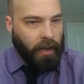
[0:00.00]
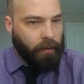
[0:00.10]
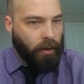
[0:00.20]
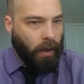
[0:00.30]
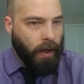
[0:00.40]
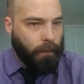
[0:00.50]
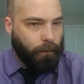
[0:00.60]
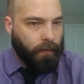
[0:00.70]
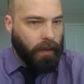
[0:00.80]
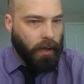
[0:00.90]
If they're not
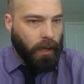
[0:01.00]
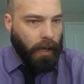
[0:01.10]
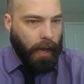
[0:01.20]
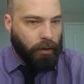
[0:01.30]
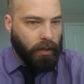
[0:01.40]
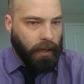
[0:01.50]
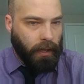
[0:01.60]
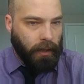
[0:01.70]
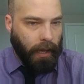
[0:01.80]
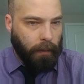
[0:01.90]
actually
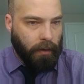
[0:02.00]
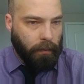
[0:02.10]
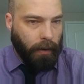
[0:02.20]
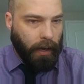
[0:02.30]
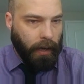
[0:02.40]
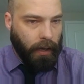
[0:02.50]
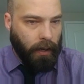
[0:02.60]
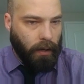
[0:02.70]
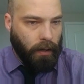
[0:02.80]
claimed by